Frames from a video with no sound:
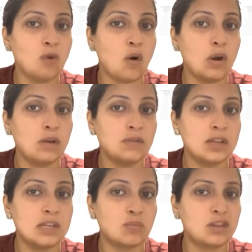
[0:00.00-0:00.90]
all of
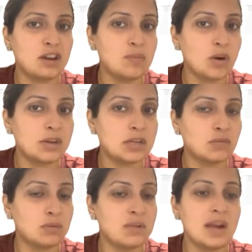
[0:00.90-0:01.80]
these 3 pointers
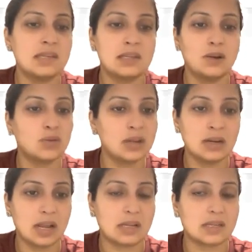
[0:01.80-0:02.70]
would be at 0th
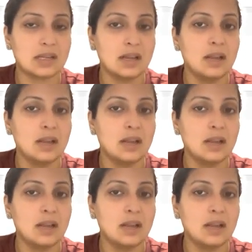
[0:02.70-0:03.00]
index.